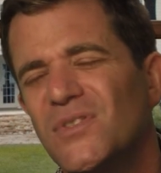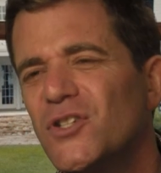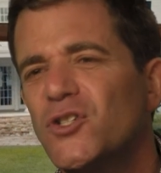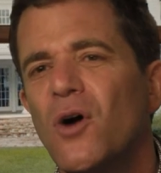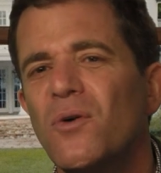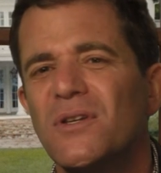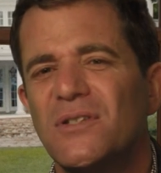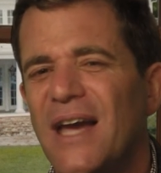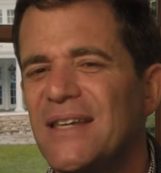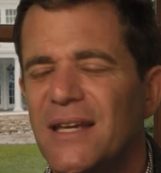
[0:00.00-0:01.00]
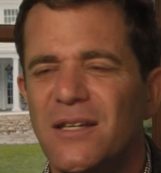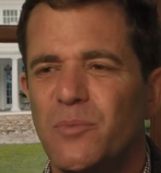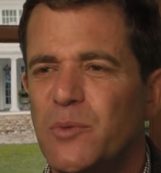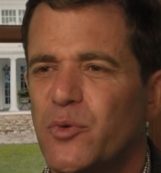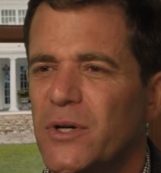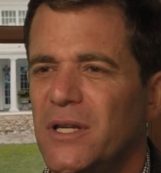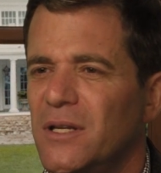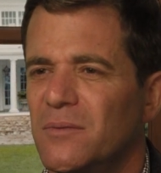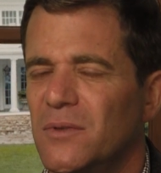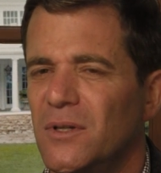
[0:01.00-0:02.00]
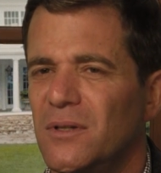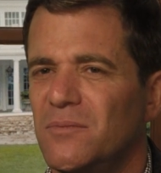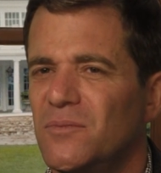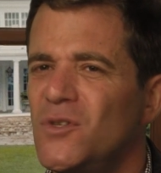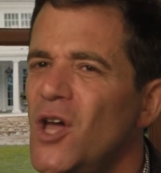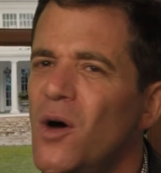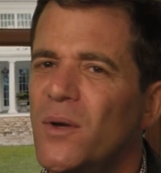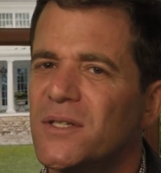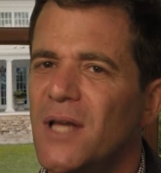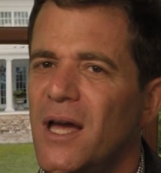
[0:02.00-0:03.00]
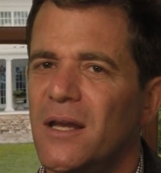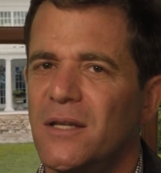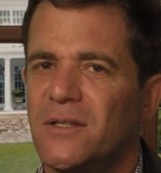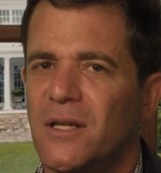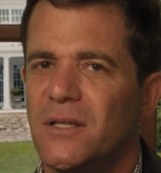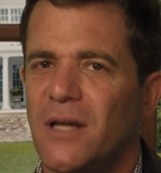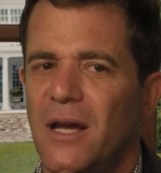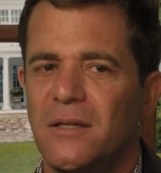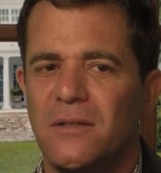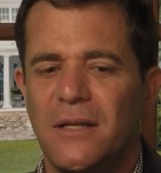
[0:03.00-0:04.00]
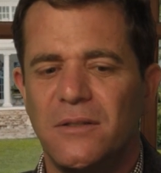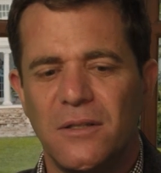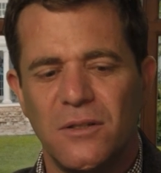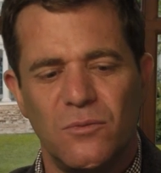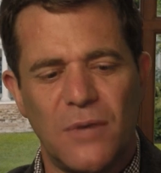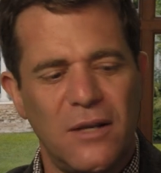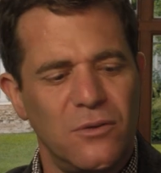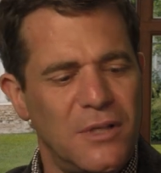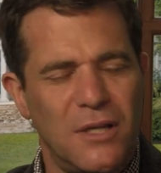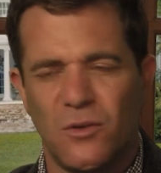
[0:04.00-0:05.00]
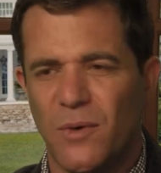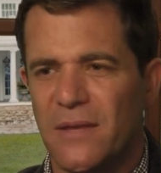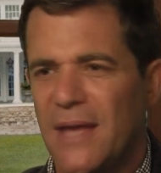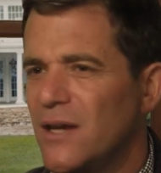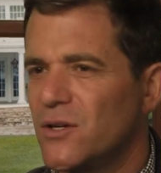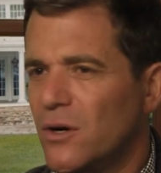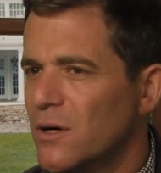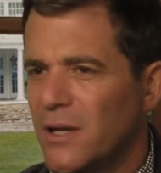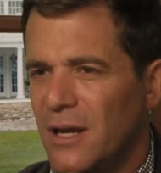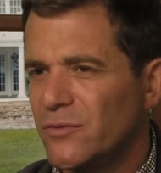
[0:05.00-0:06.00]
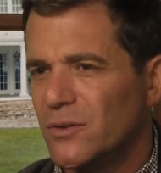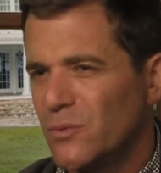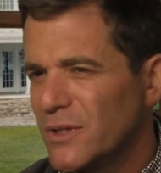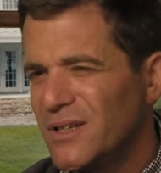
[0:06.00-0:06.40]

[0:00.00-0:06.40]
The tone, I tend to be pretty. No, it's not. It doesn't. I don't tend to write that dark ever, really.